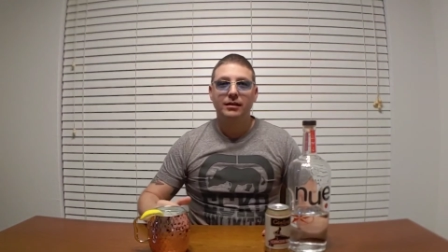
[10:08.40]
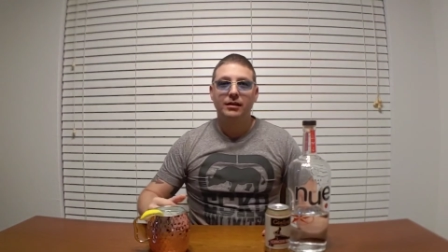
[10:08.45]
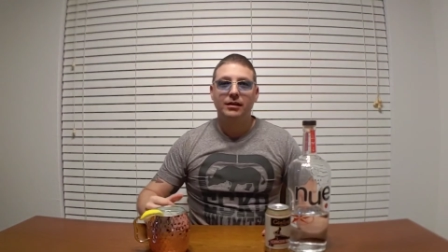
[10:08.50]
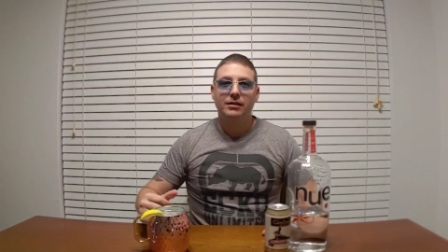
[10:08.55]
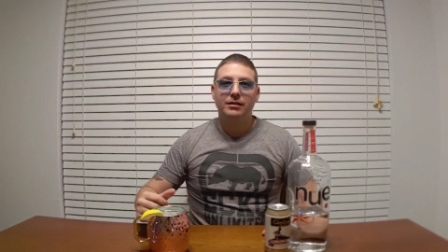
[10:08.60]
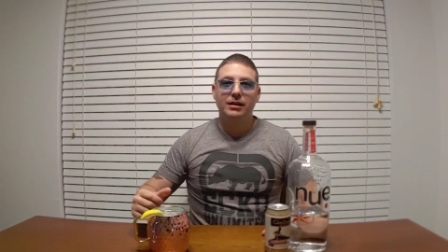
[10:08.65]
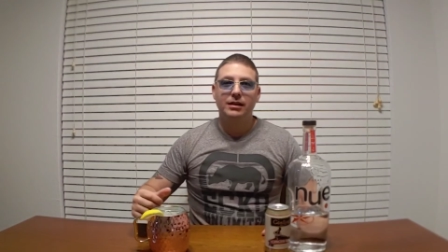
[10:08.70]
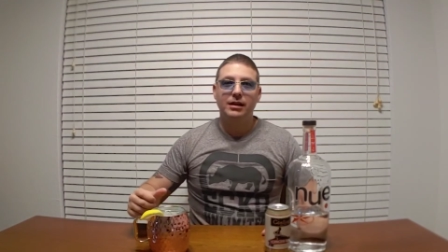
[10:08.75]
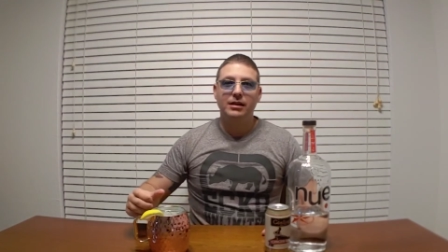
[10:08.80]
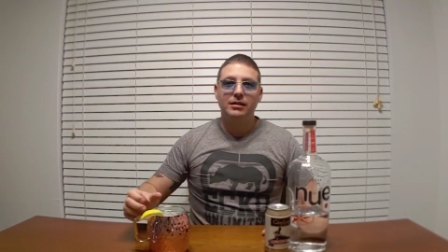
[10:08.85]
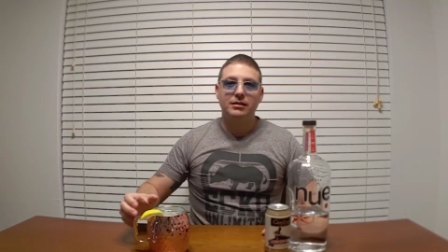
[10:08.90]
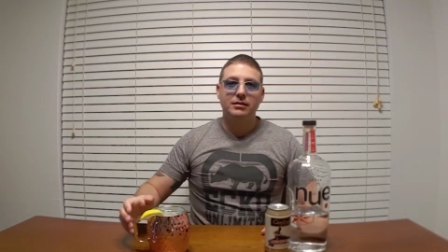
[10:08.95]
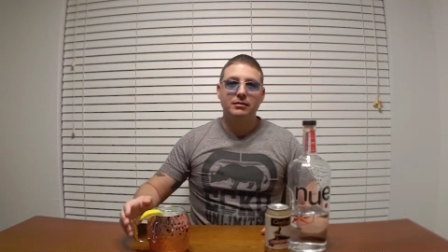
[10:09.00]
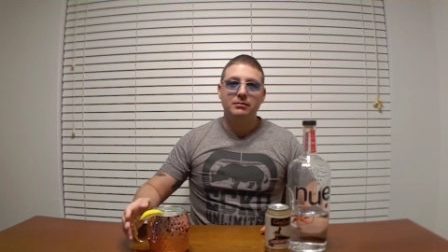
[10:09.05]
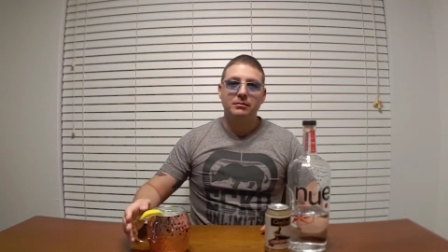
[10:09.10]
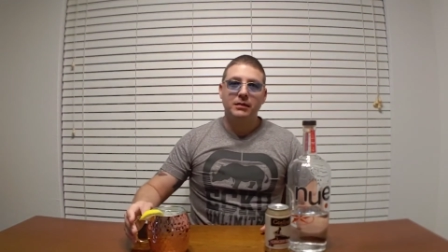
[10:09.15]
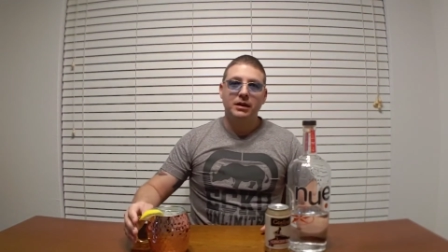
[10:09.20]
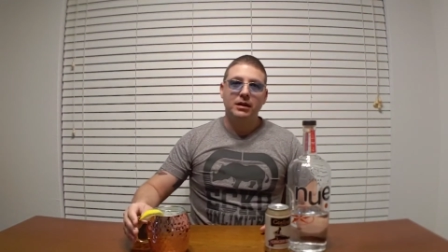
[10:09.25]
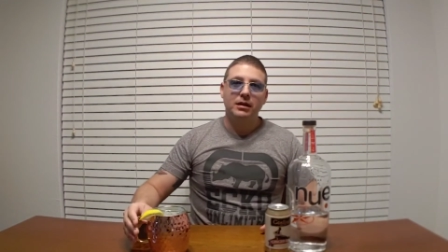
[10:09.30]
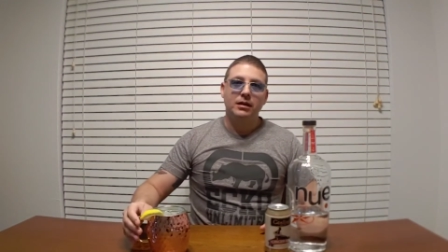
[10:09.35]
Then,
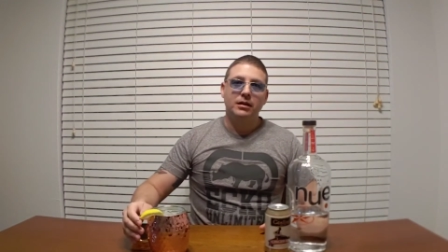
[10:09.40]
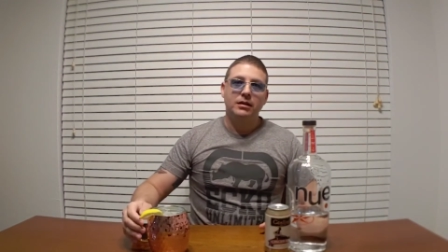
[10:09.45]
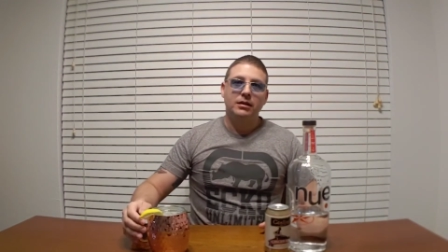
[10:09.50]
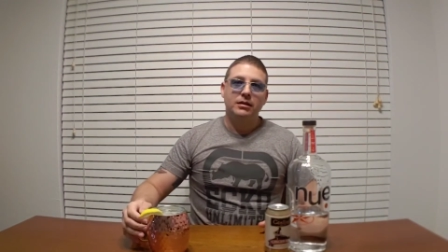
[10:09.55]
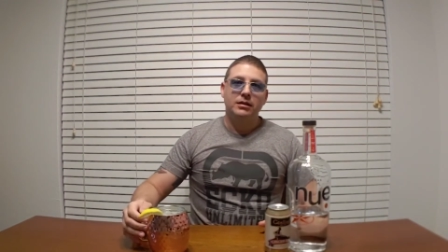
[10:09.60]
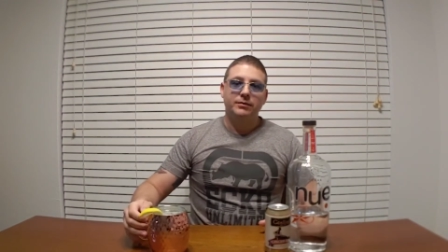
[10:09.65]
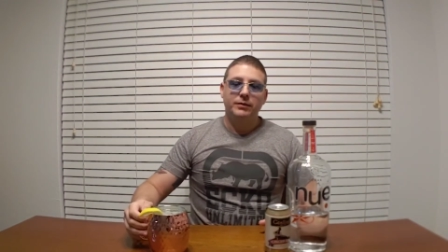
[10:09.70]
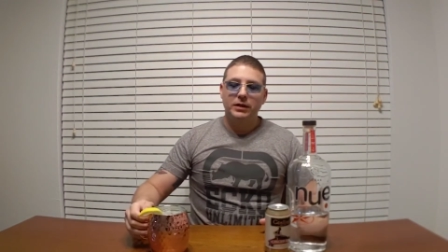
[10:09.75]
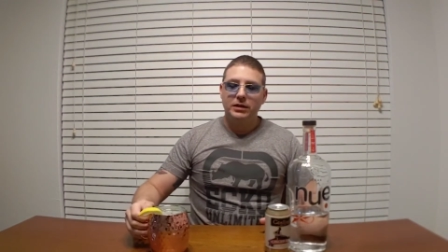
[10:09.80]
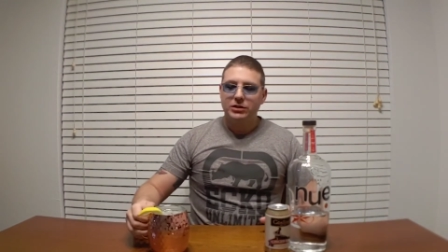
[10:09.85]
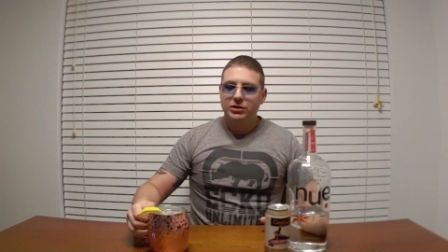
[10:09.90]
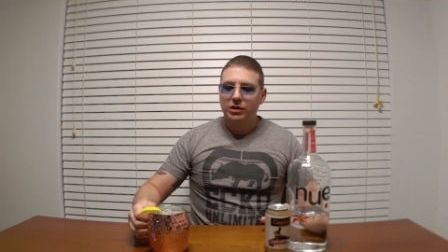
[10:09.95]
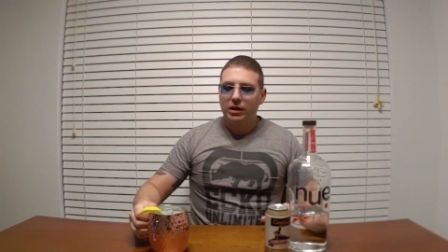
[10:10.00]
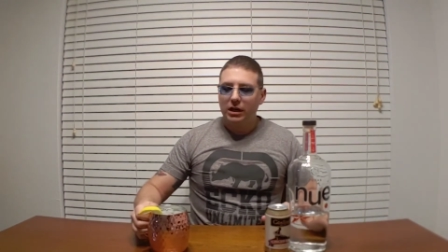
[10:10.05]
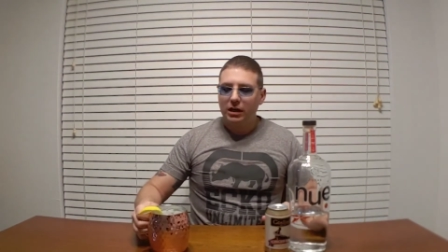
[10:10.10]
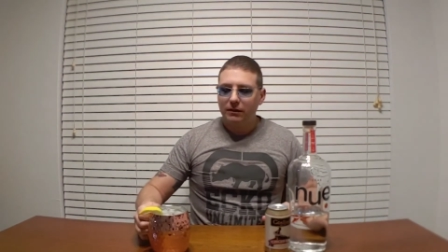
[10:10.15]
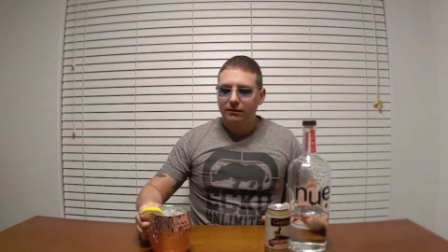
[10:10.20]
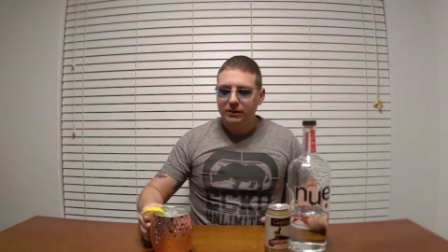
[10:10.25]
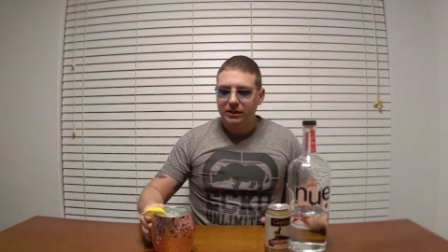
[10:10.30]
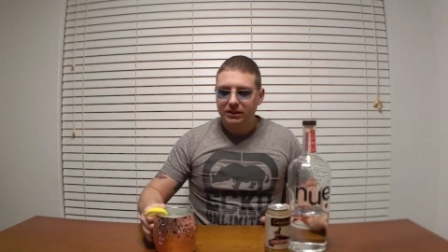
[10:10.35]
finish it
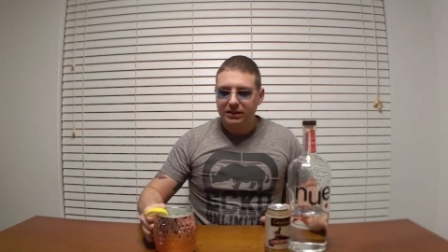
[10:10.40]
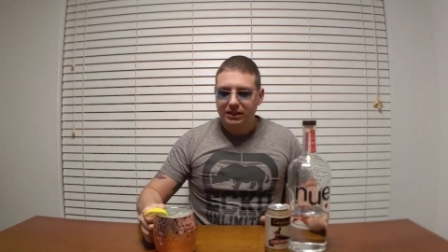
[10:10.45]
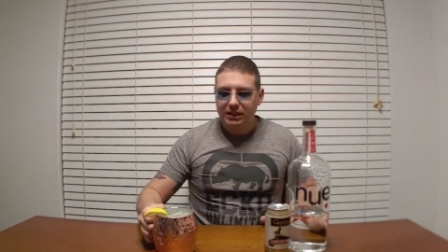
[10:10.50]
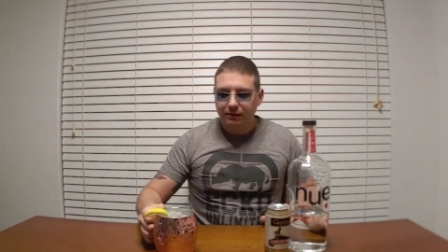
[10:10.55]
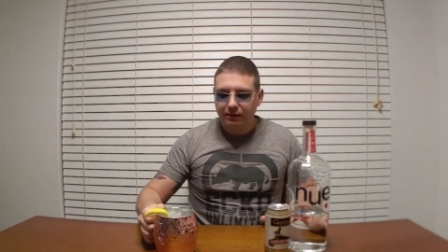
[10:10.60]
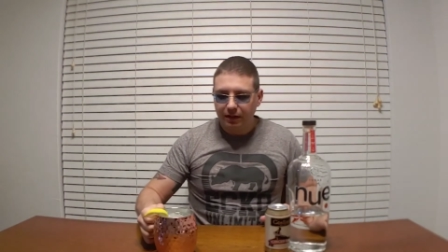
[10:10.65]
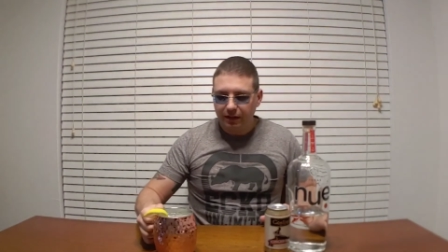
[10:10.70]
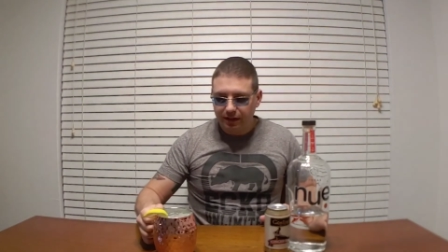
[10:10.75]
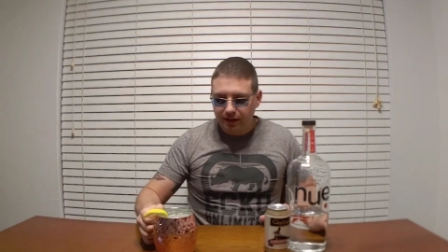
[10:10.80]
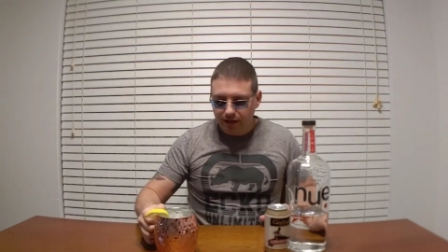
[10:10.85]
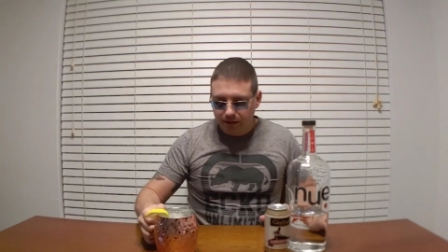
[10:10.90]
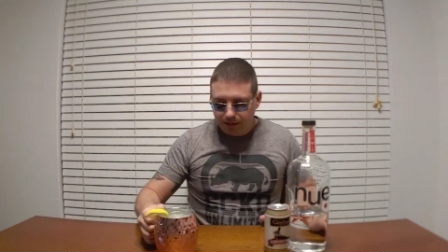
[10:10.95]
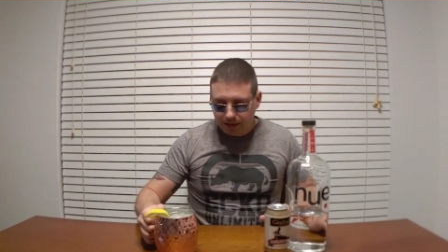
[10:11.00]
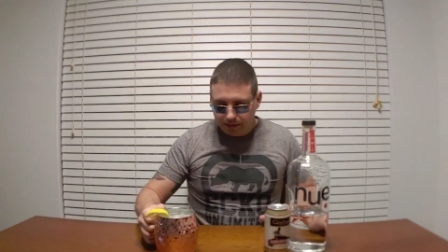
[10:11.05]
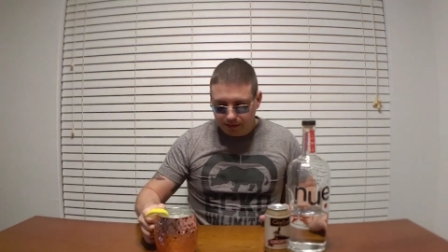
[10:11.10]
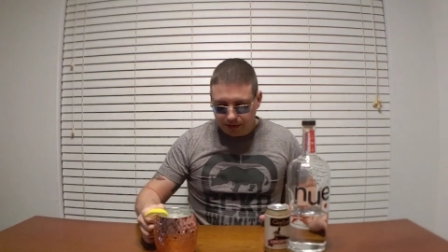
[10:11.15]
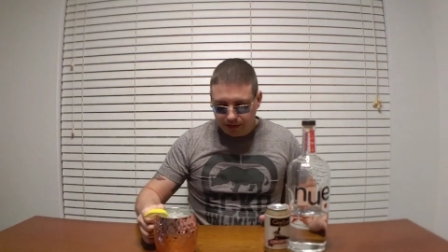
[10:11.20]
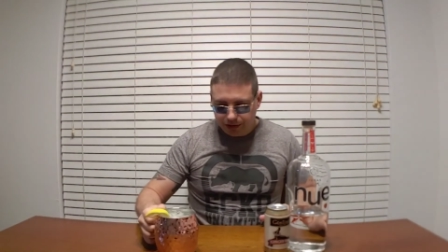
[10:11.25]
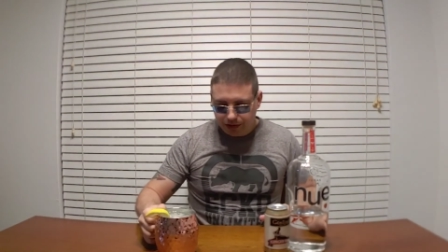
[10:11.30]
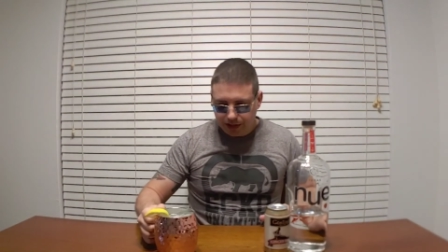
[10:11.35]
off, just give it a little bit of
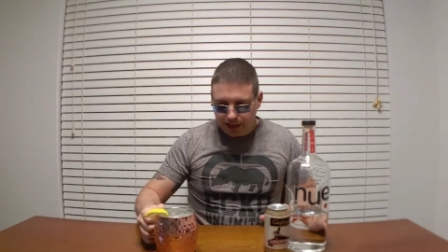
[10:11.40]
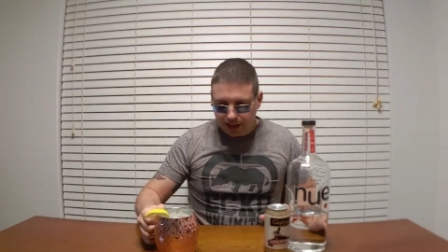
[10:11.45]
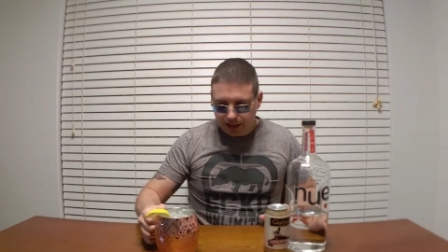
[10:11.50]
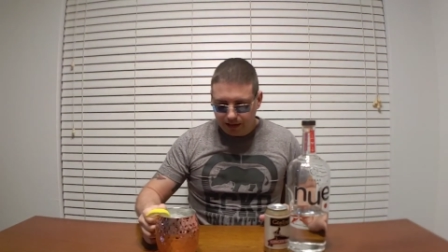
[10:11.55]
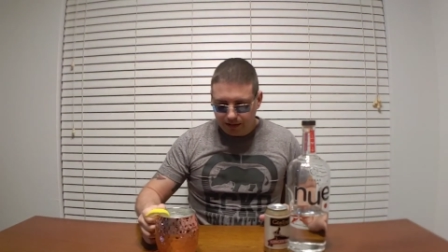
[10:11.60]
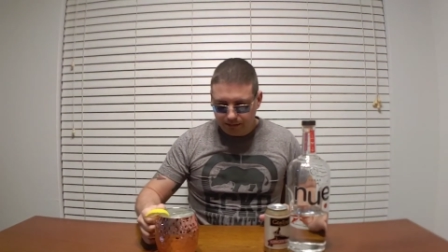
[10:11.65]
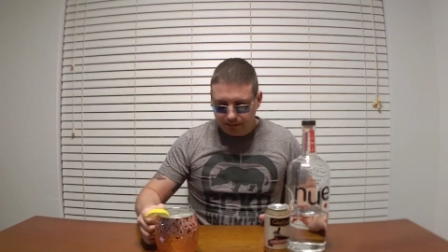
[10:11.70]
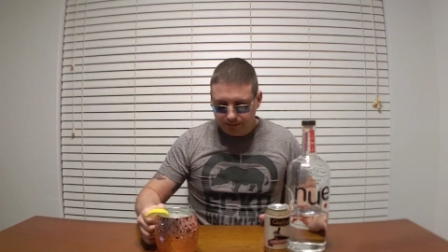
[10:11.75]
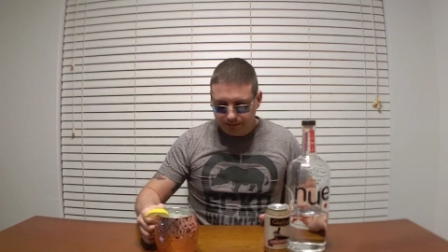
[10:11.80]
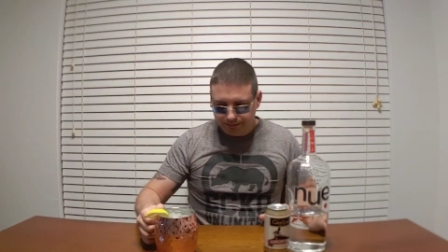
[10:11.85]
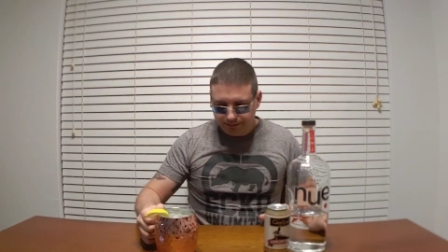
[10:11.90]
a shake.